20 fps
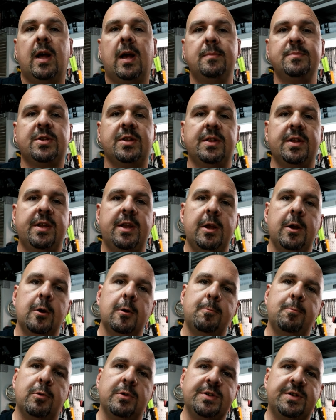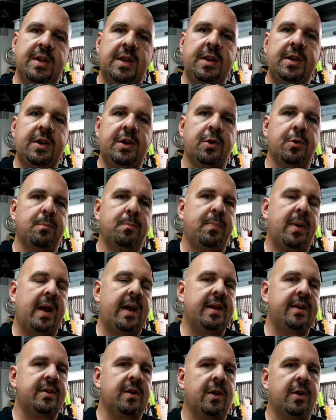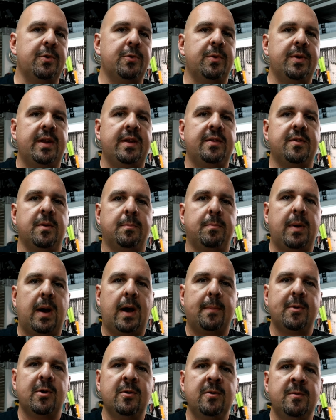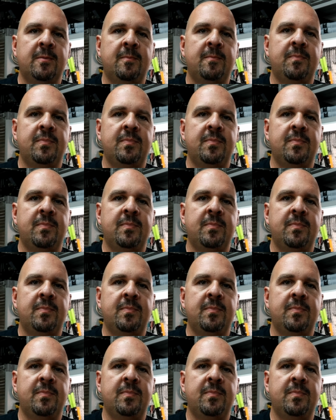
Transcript: times of the year, presenting your bait underneath a bobber